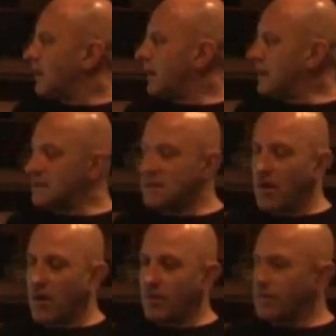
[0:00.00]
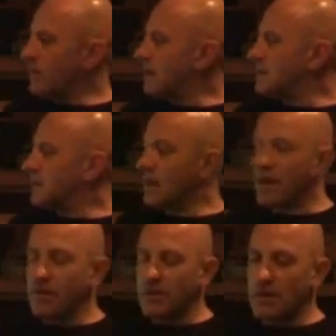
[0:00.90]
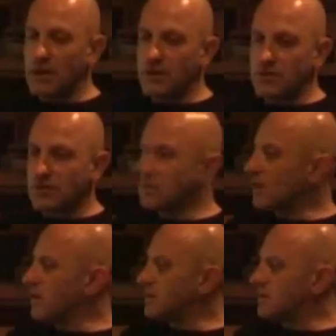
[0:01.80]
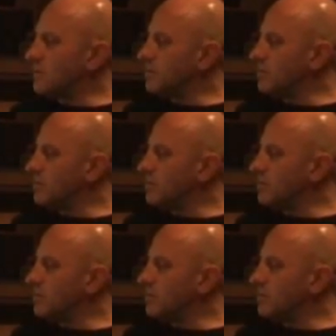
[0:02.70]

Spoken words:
in time and ready to go, and then you're just going to